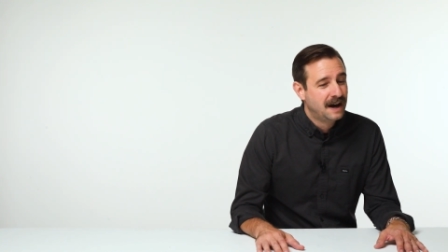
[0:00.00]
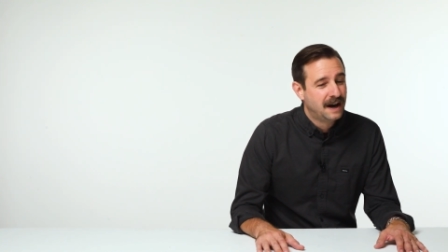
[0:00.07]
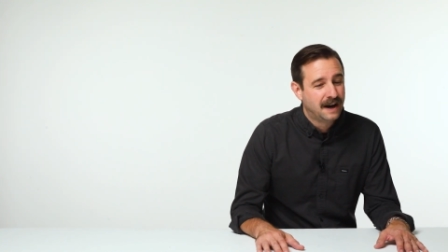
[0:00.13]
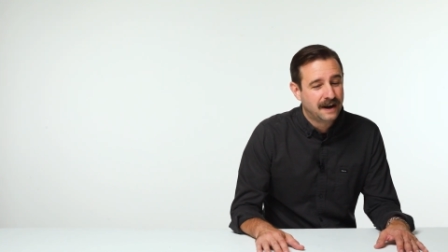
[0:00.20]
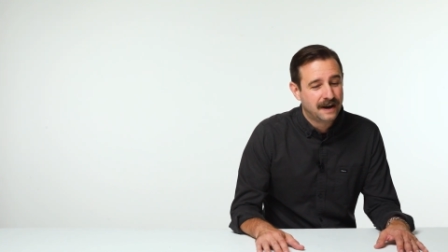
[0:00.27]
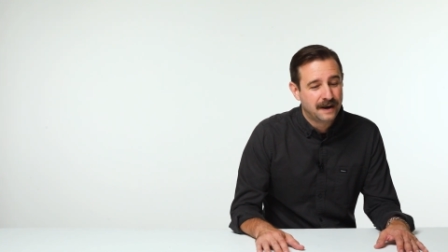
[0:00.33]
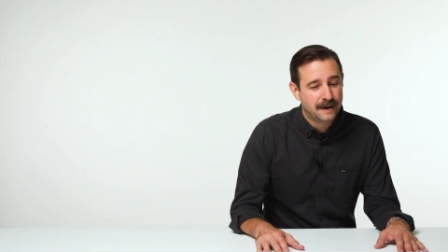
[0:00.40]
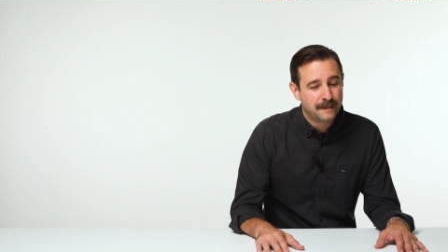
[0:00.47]

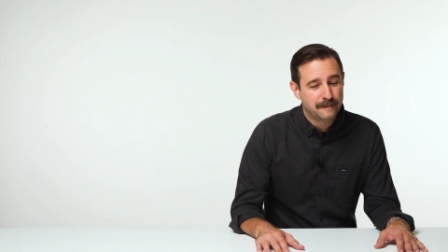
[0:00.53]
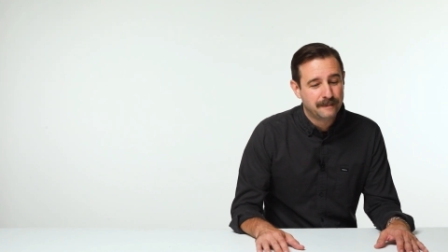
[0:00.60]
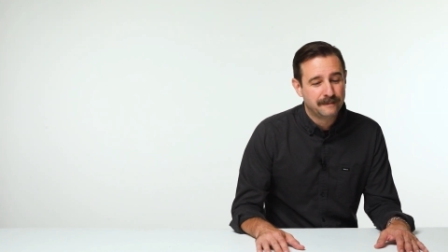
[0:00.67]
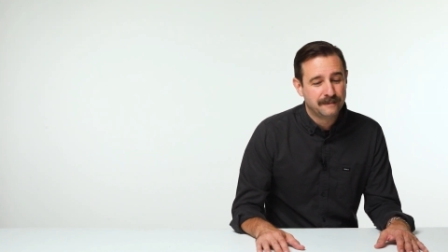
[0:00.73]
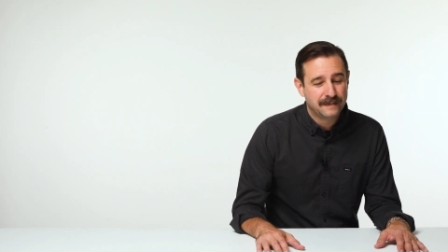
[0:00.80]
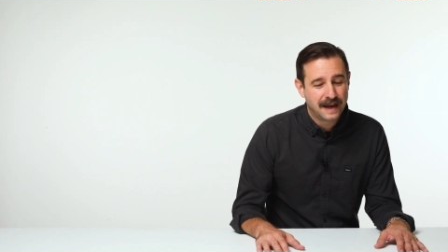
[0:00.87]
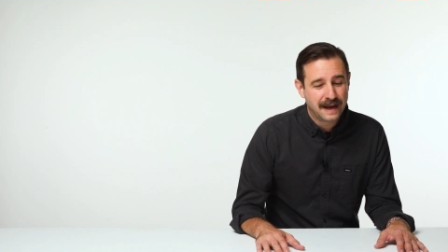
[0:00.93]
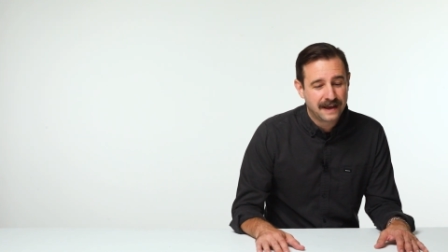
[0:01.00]

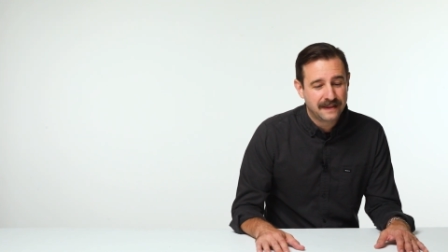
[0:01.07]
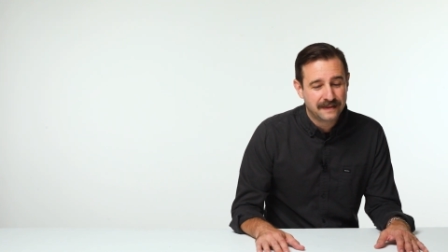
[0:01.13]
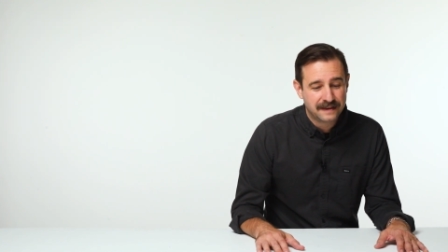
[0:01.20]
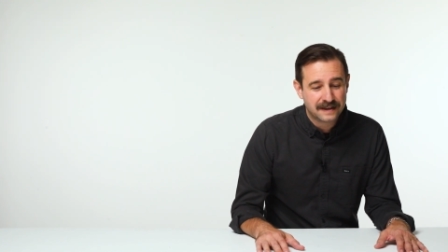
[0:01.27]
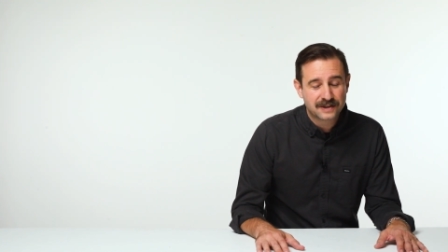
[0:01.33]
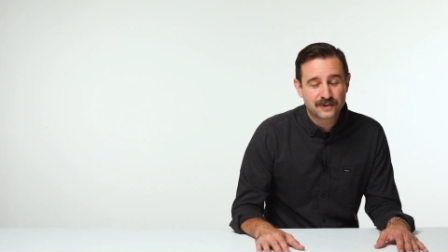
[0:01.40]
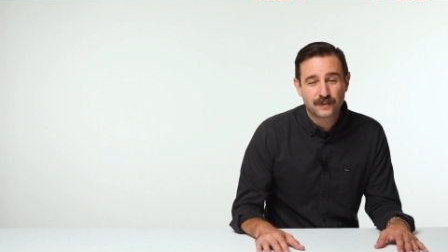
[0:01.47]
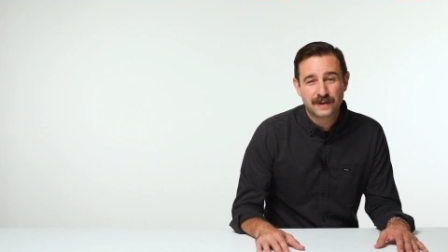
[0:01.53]
And
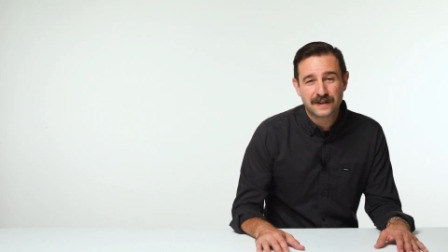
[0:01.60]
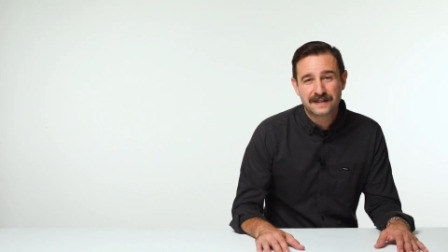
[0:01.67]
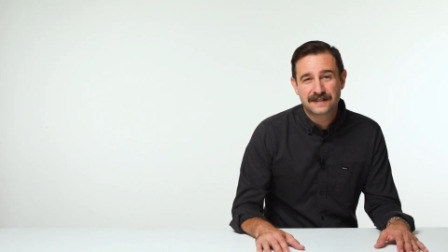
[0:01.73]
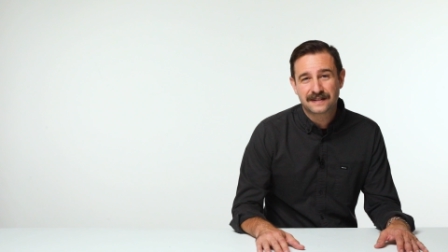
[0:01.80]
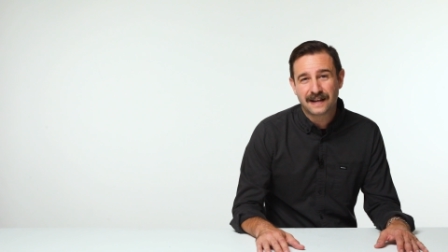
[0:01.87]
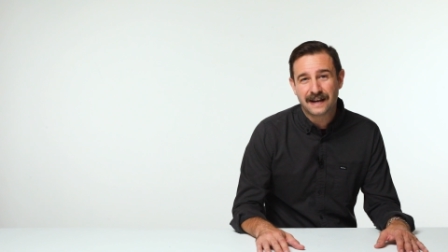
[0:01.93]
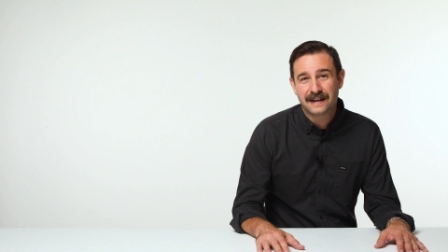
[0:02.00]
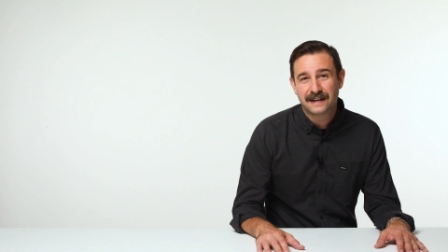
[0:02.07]
this was
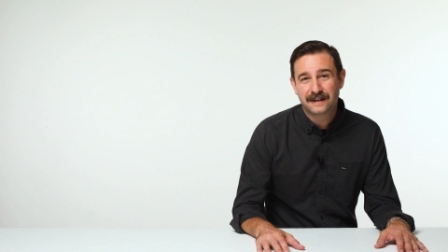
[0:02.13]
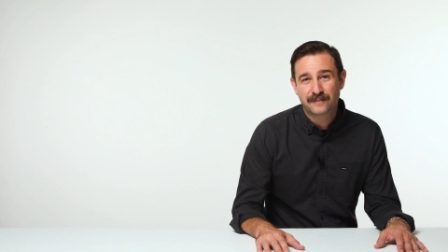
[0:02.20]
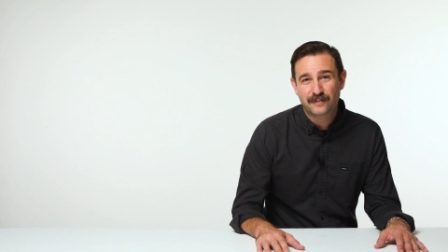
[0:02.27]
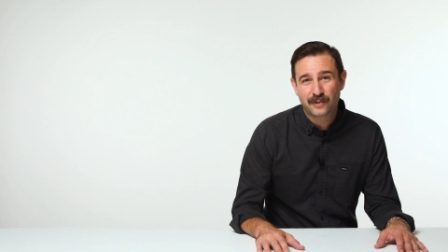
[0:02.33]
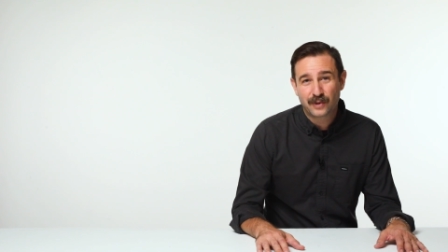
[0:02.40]
like